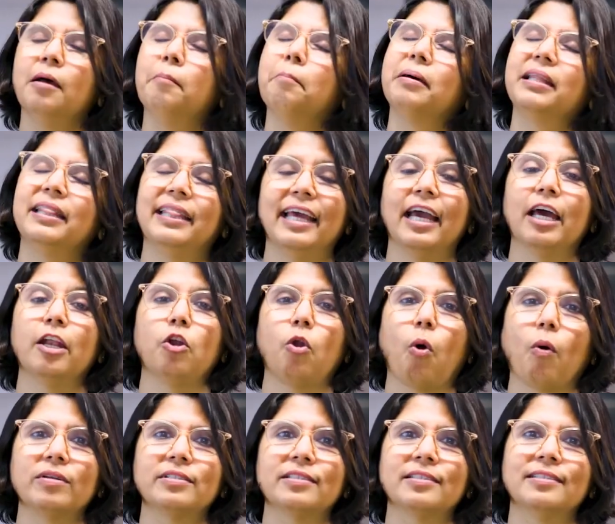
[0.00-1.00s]
but they are
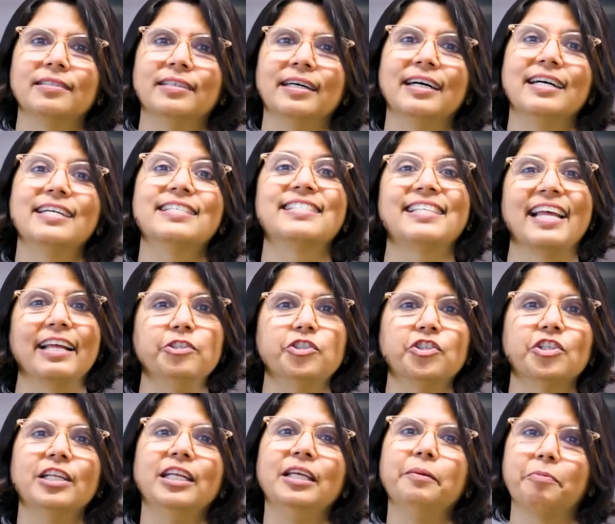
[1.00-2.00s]
not
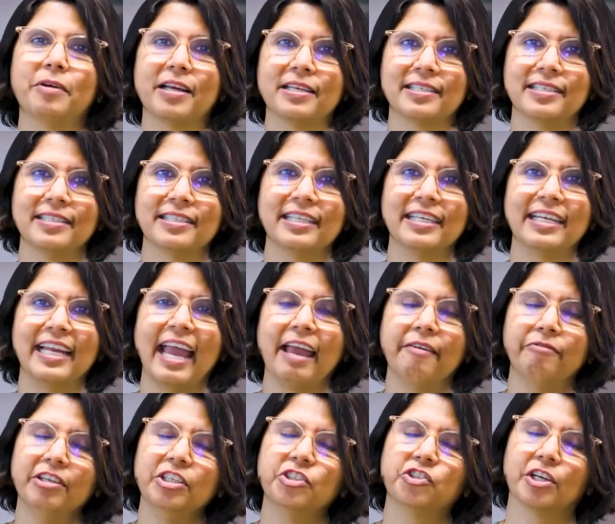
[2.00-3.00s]
essentially present in
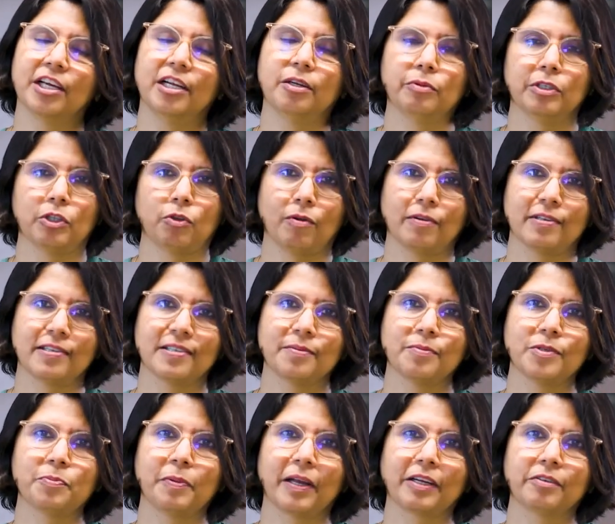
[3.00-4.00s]
every child with autism
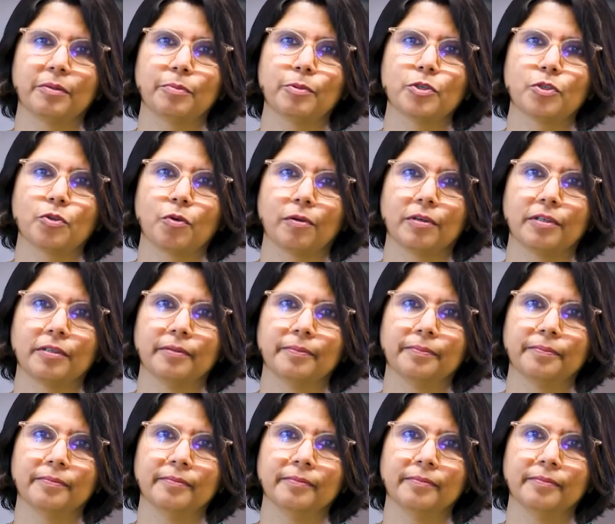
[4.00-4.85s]
spectrum disorder.